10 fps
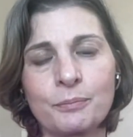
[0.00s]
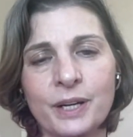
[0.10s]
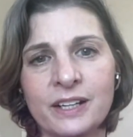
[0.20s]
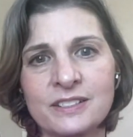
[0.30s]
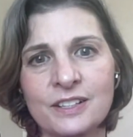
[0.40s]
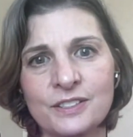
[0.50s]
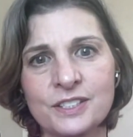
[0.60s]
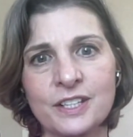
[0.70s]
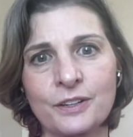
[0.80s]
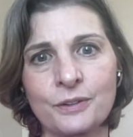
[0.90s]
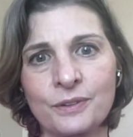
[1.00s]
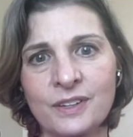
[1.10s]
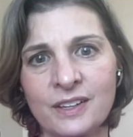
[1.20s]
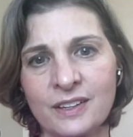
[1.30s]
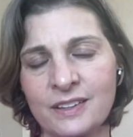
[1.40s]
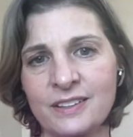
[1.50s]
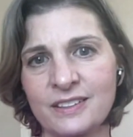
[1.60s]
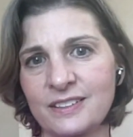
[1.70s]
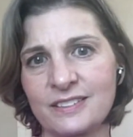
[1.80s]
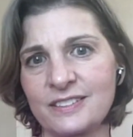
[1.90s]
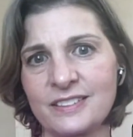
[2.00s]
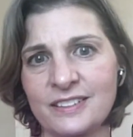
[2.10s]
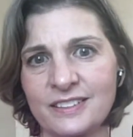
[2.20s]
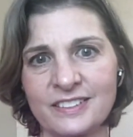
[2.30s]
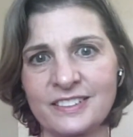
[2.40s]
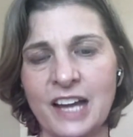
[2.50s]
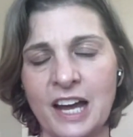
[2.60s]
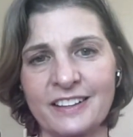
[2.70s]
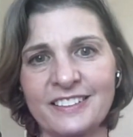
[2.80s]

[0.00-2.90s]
but it's also not,